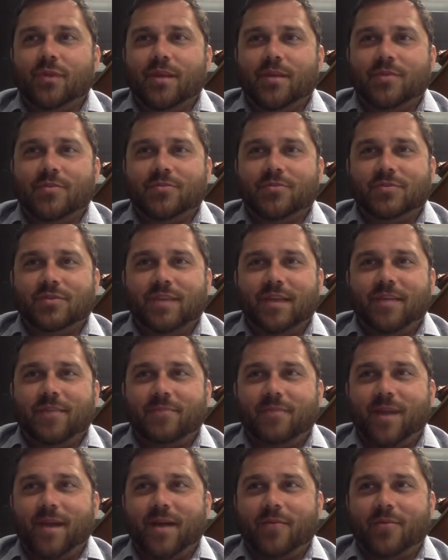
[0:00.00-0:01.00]
at
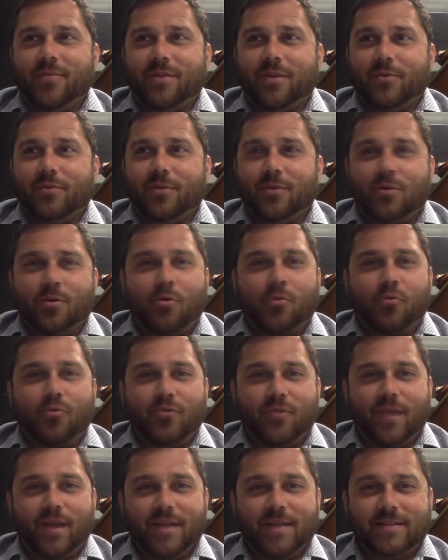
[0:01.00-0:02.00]
UCF, back when they were the
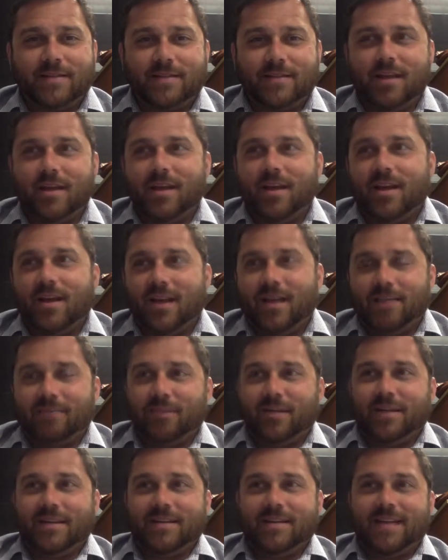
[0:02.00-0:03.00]
Golden Knights, and
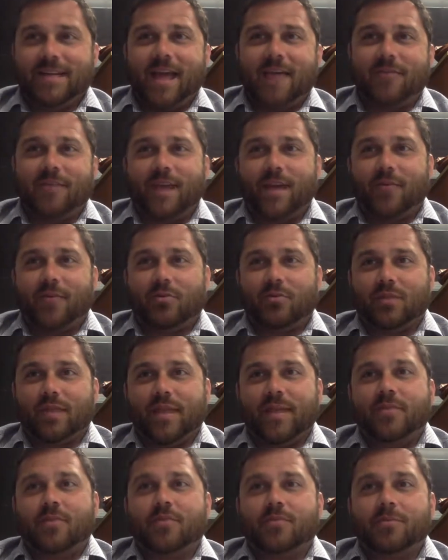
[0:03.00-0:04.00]
played in downtown
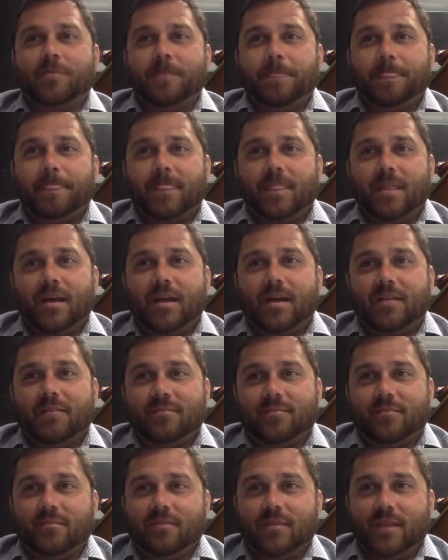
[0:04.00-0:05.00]
Orlando.
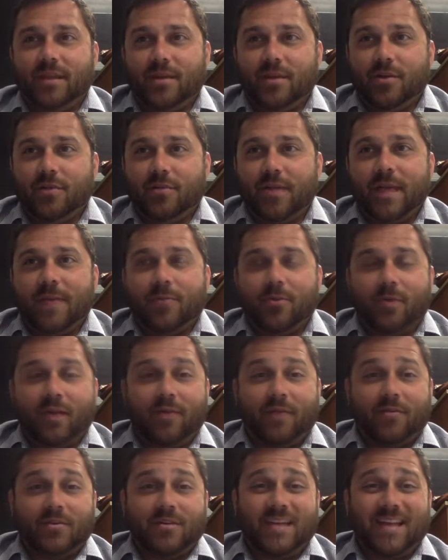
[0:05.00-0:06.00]
Gabriel
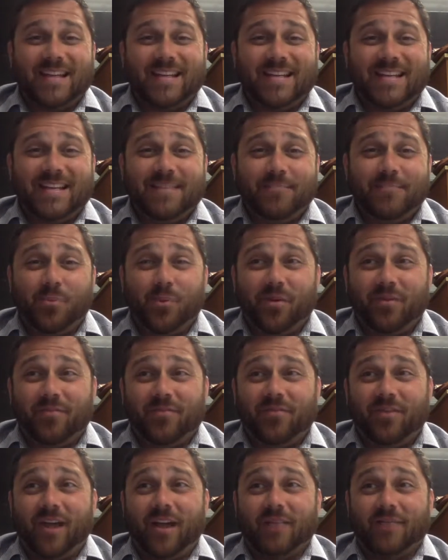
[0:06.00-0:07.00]
averaged
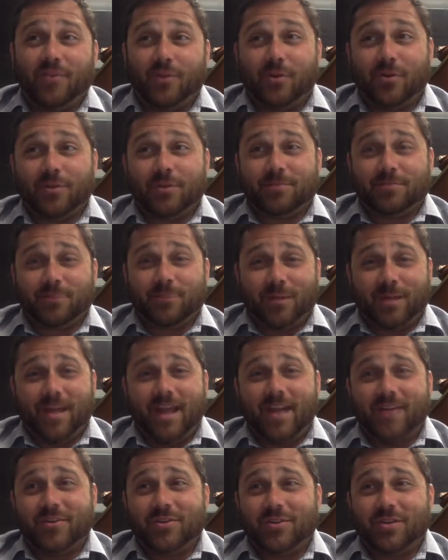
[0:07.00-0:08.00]
19.5 yards per
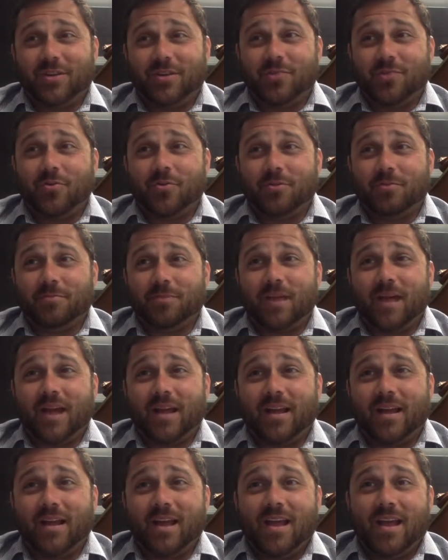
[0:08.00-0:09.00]
catch in Gold and
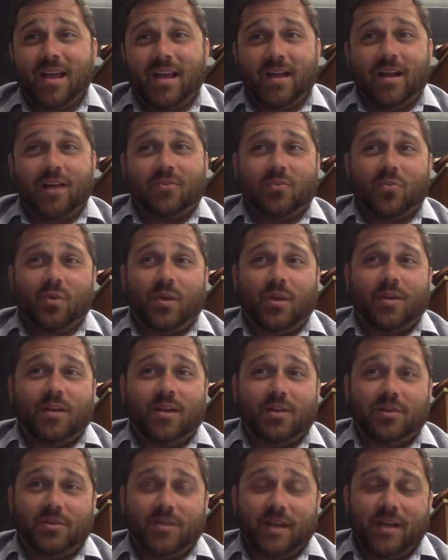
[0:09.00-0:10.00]
Black and caught 20
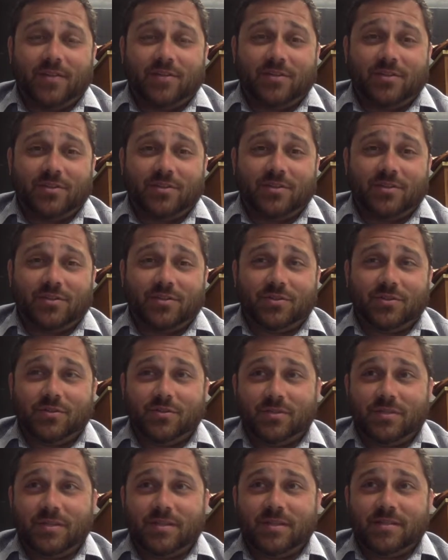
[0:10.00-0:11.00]
touchdowns in just 2
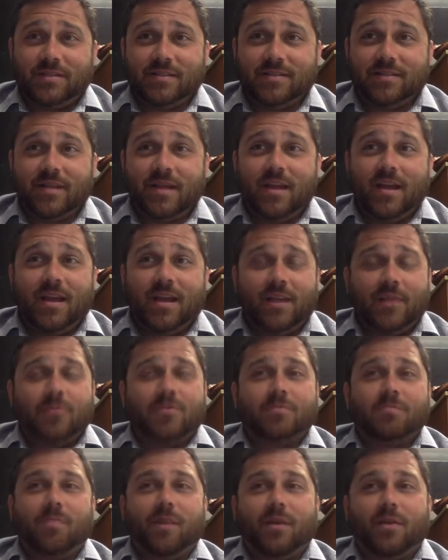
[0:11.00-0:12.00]
seasons. He
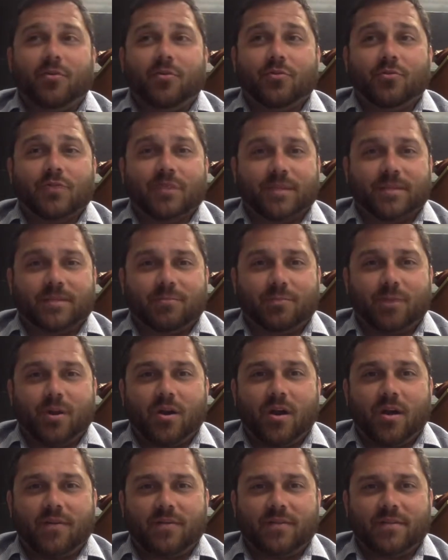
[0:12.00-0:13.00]
was in Mike Kruzek's spread
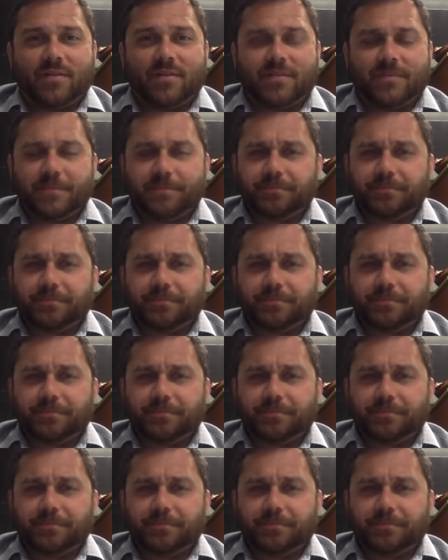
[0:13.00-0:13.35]
offense,